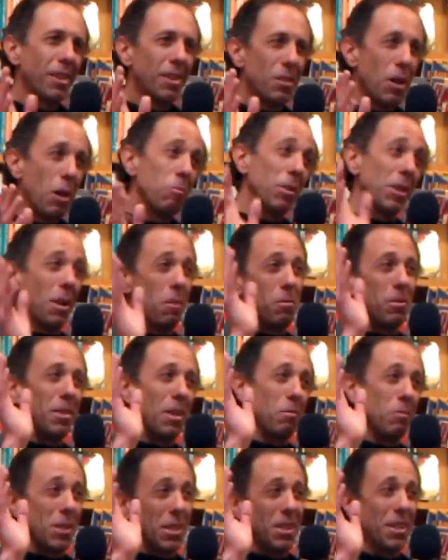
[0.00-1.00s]
I'm a, I'm a,
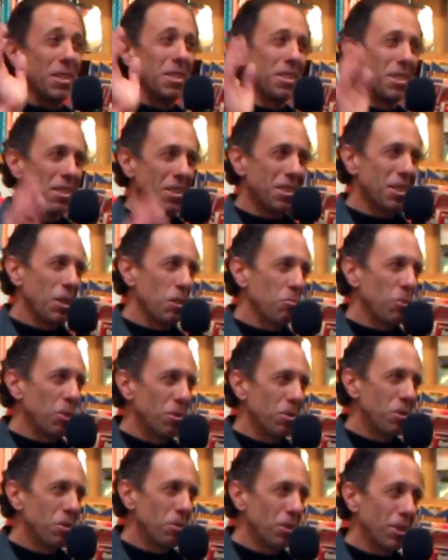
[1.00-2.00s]
I'm a scientist, and I'm
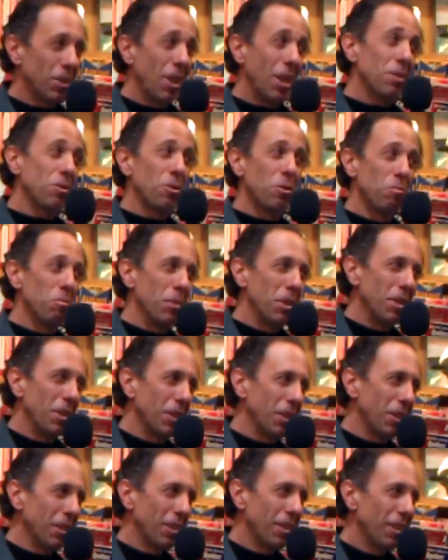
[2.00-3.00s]
going to a classroom
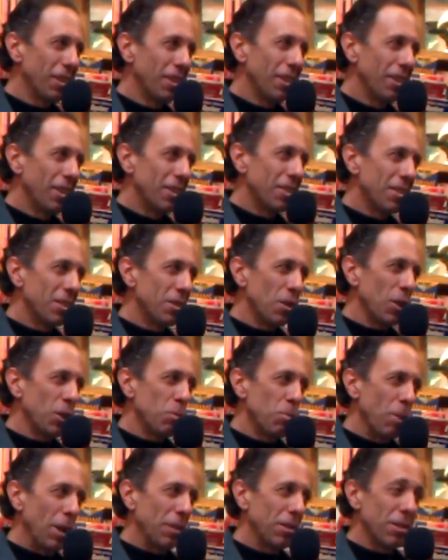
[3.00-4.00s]
meeting to talk
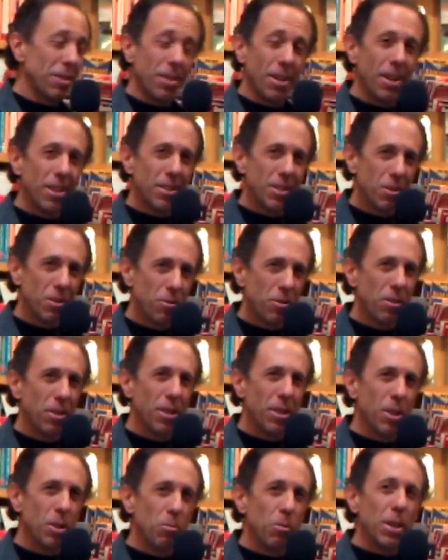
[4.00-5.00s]
about the science of
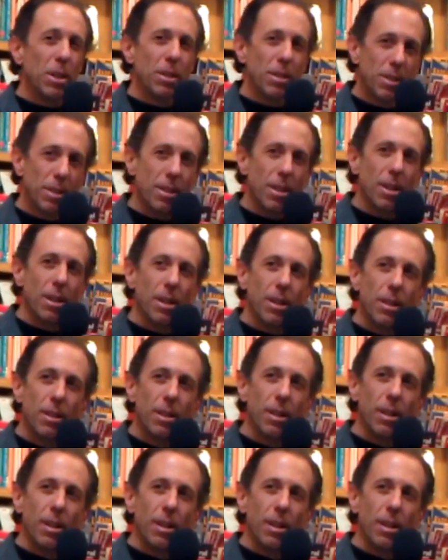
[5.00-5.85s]
tritium, and instead,